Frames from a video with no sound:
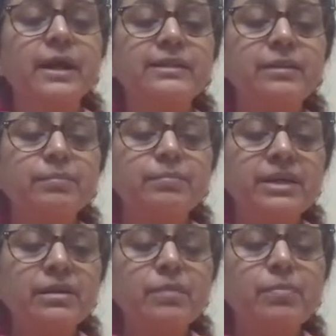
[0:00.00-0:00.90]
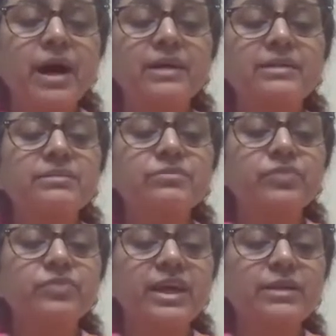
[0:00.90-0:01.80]
In the middle bar is
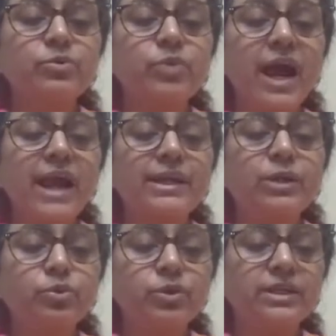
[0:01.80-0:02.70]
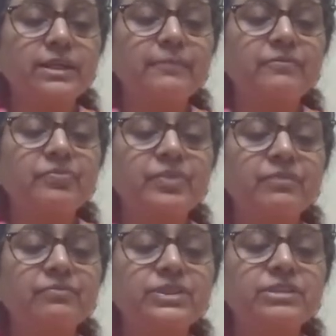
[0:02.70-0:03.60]
where you add dual,
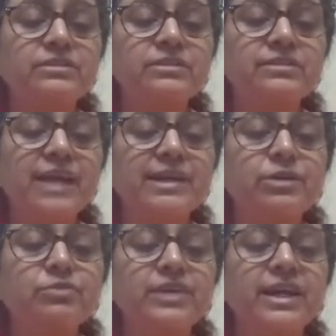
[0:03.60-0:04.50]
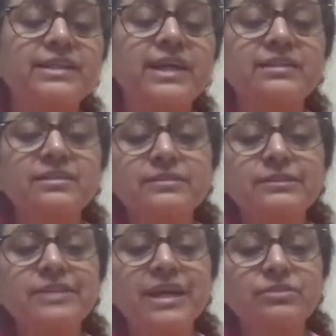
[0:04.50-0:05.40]
which is the standard of care, that is
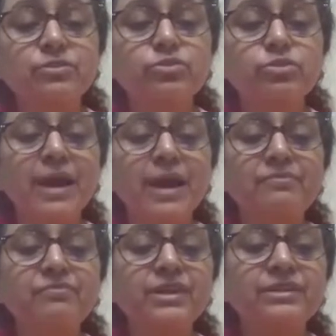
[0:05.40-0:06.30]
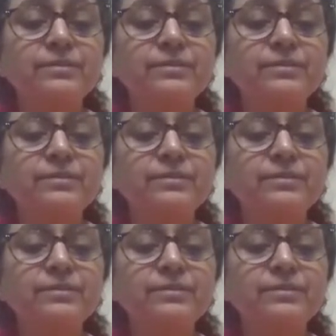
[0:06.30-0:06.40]
trastuzumab with